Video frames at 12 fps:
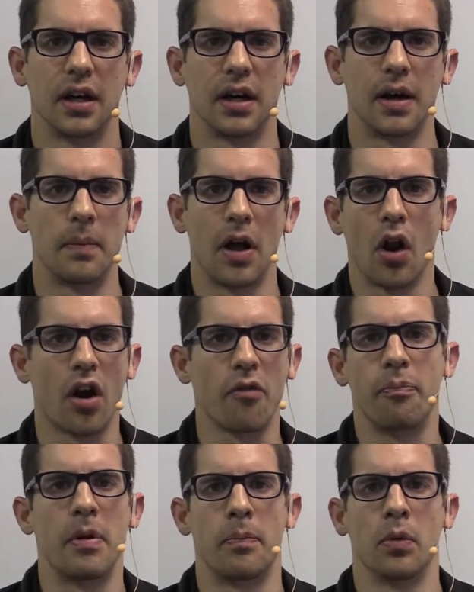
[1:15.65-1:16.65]
A lot
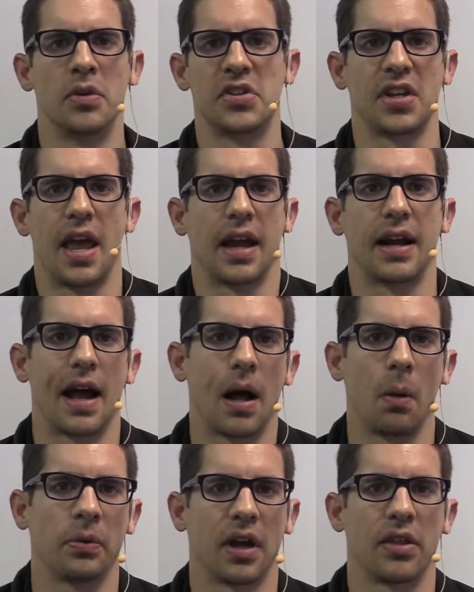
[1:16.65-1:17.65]
of people were saying it
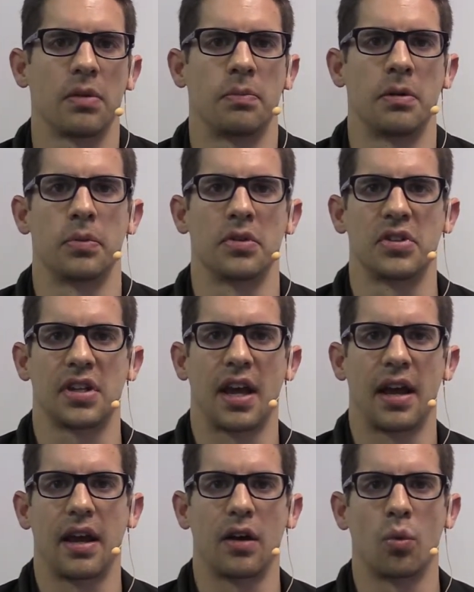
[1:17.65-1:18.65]
helped, other people
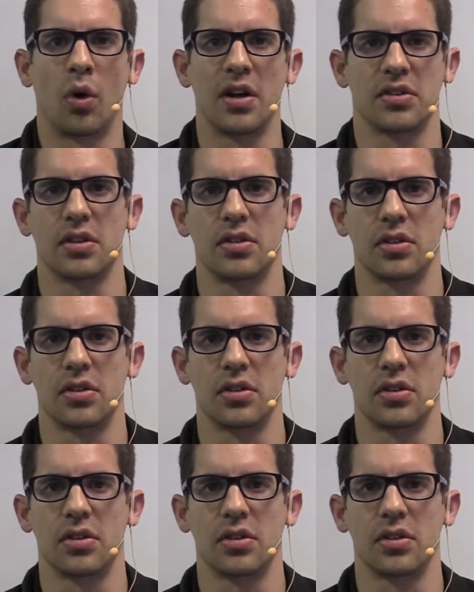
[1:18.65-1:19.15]
say it wasn't.